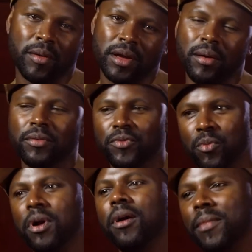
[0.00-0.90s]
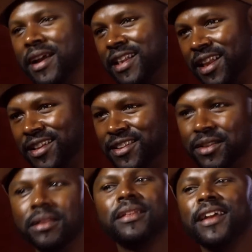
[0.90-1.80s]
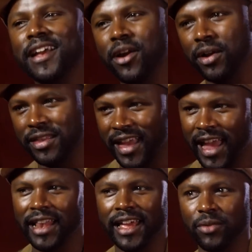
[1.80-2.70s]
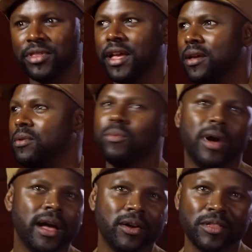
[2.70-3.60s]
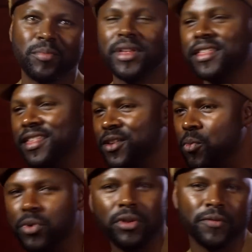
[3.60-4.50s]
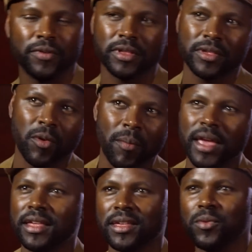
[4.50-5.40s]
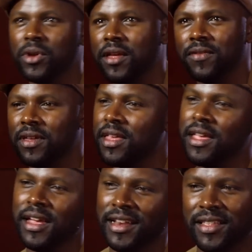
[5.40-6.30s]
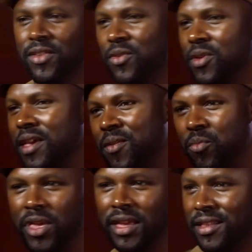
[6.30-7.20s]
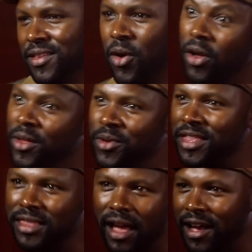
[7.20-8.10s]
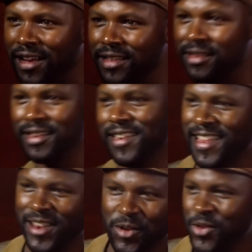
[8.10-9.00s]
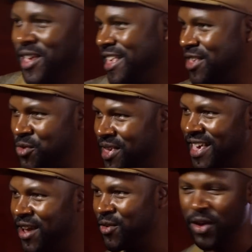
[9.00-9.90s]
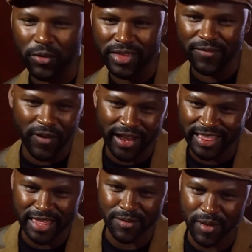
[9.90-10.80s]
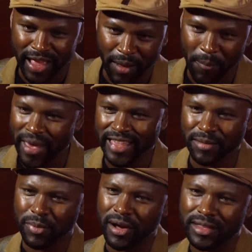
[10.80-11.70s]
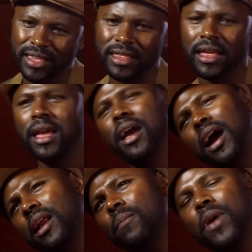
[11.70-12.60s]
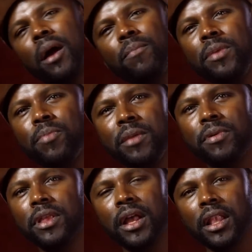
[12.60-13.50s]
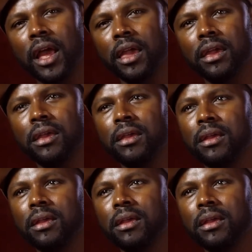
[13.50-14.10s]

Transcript: coming from where I'm at in London and going to LA was like, wow, this place is so beautiful, so amazing, whatever. And then you meeting the Hollywood stars, and you go to these amazing parties. And I meet people that are like